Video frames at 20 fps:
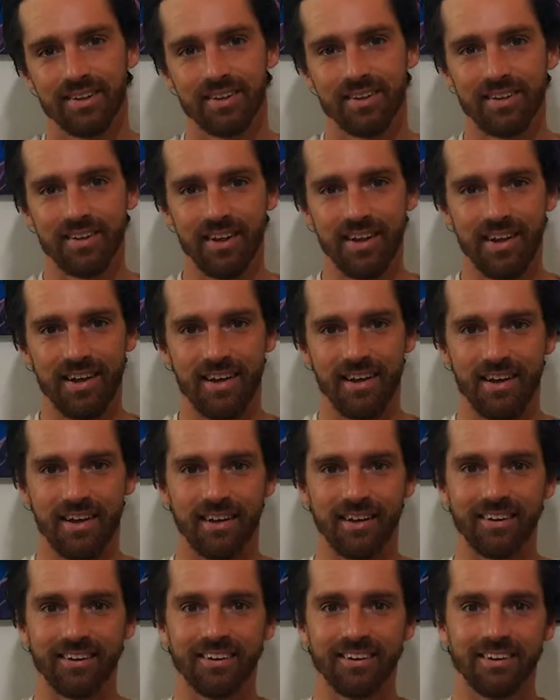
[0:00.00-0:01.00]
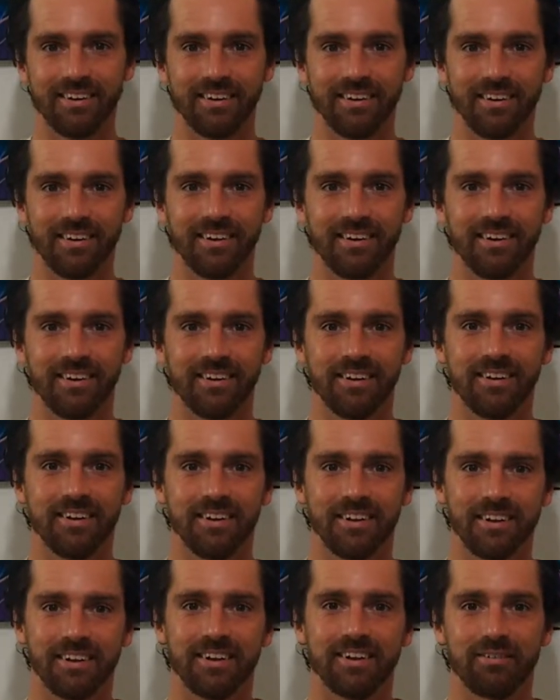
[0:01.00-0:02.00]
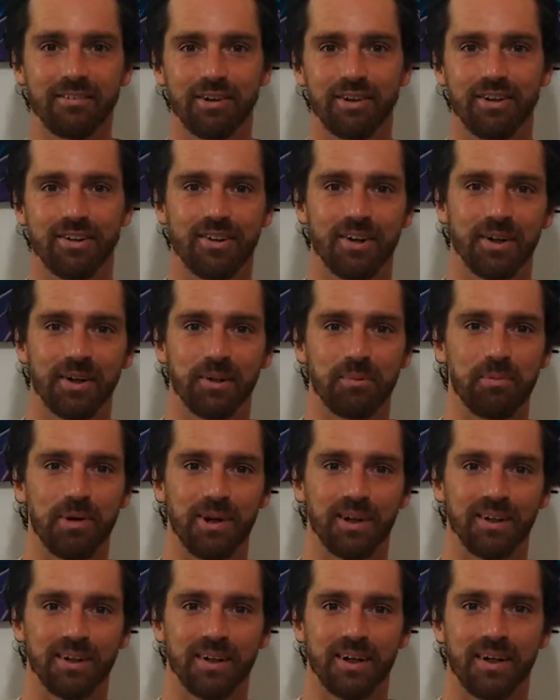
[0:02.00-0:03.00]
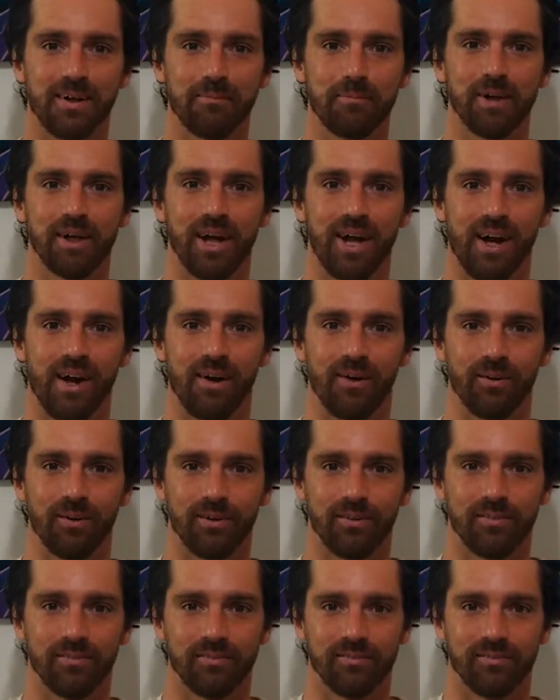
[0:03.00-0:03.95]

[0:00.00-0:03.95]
Today, I'm going to talk about coming out.